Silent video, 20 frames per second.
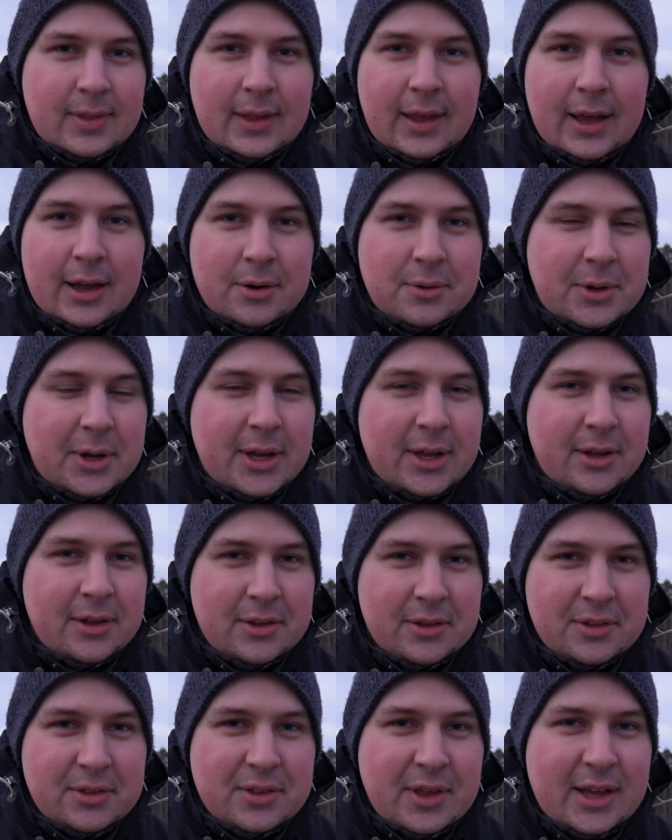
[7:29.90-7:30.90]
Anyway,
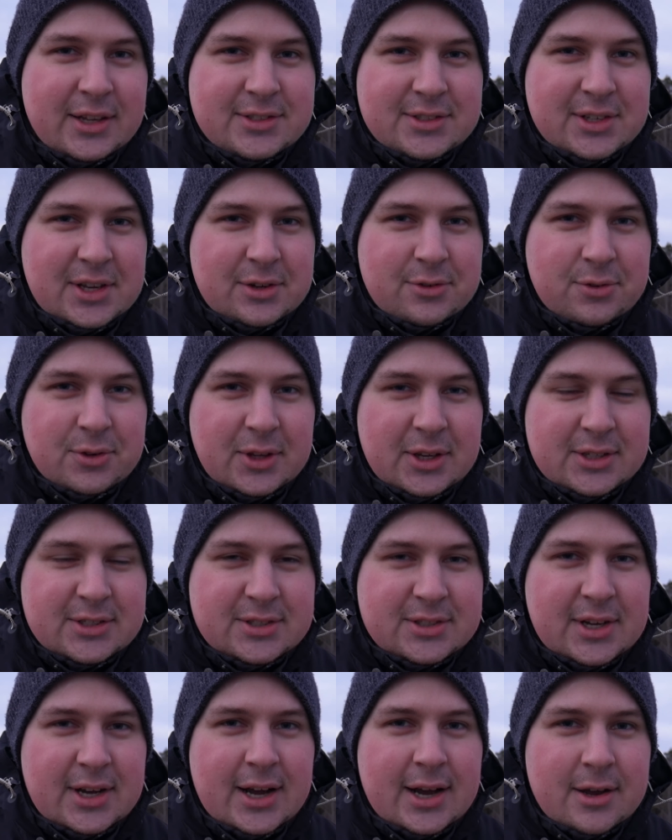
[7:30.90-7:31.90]
that's it for this
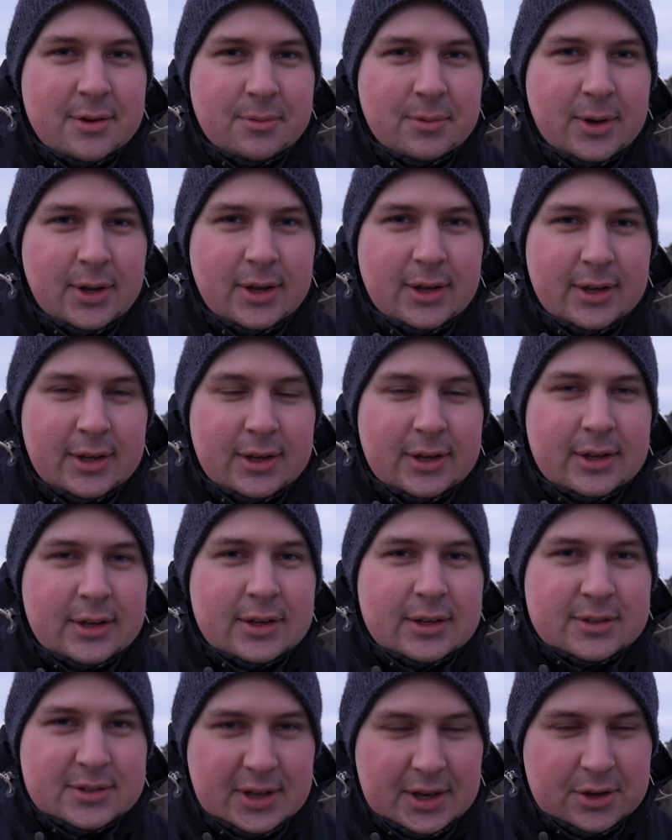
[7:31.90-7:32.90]
time.
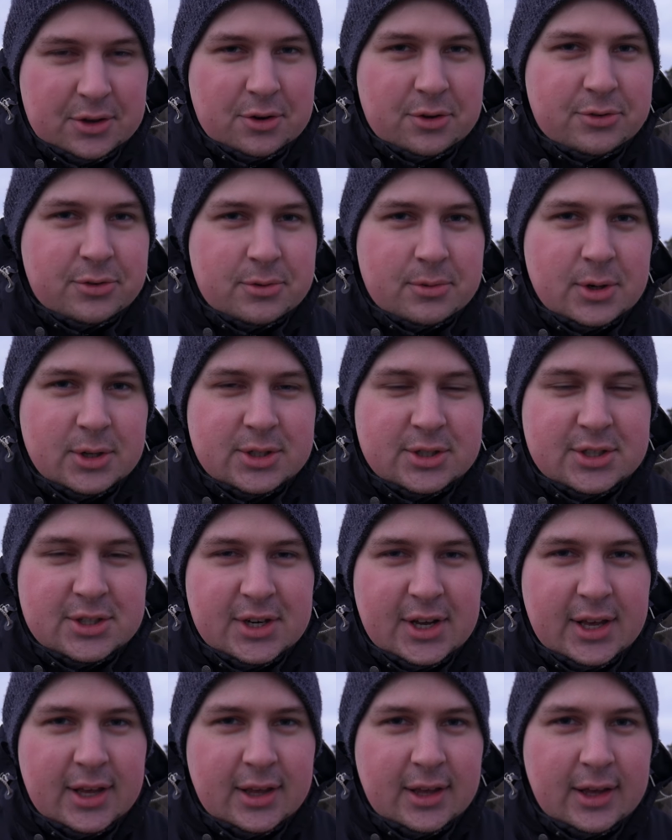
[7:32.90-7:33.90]
Thank you all for
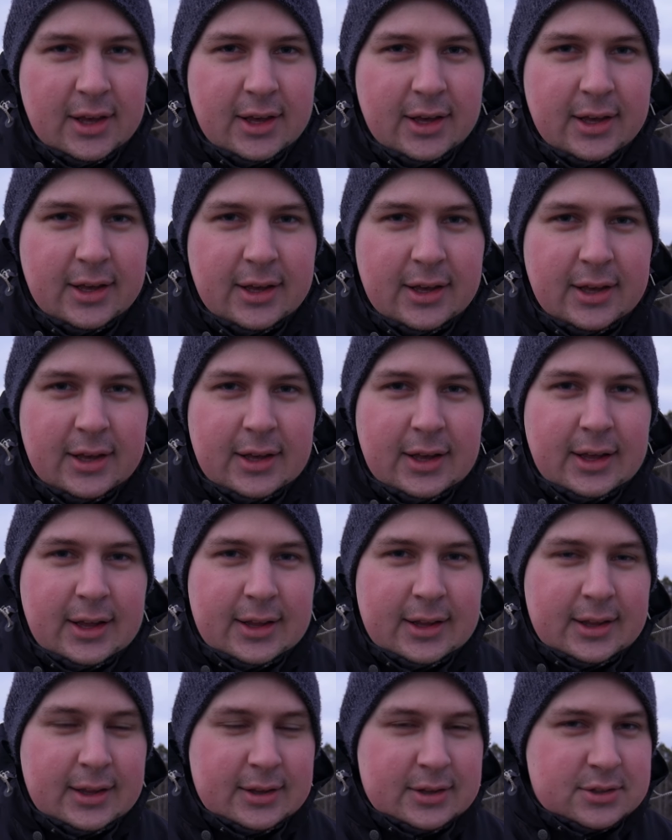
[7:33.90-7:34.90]
watching.
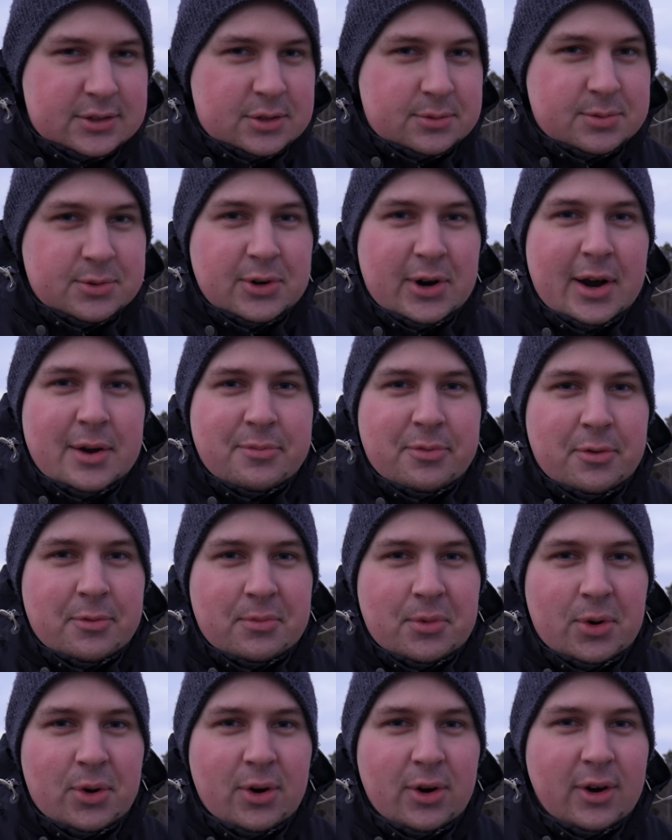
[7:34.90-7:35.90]
Subscribe for
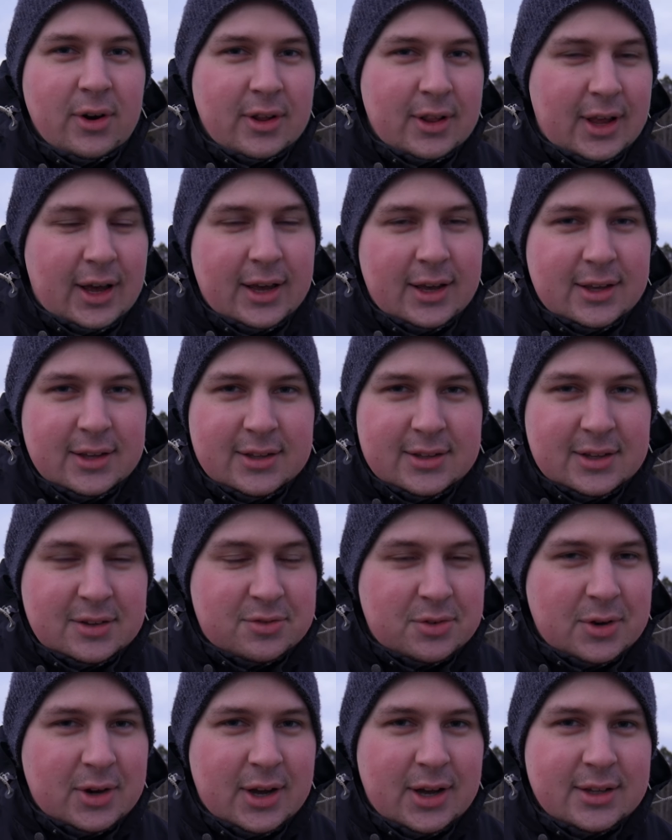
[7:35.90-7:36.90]
more, like it
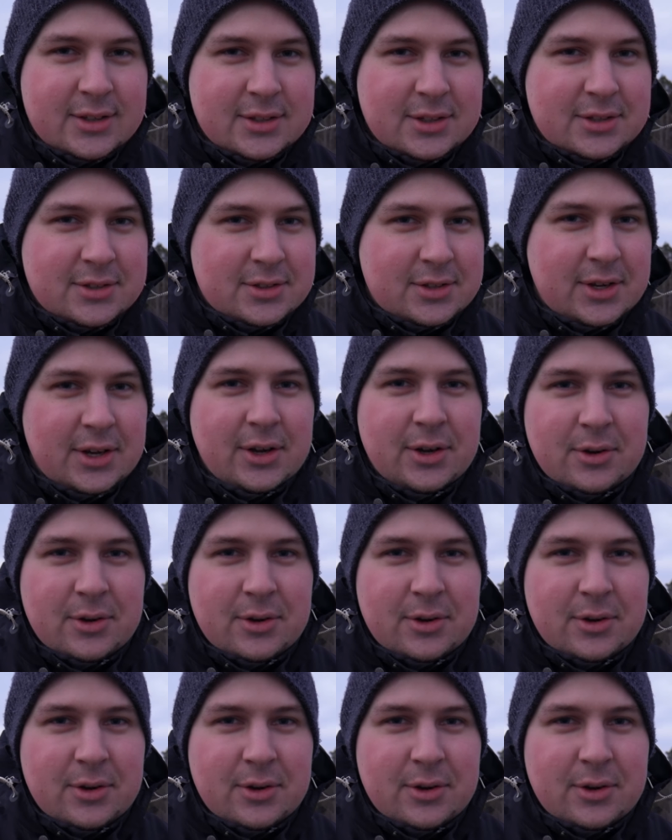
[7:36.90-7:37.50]
if you liked it.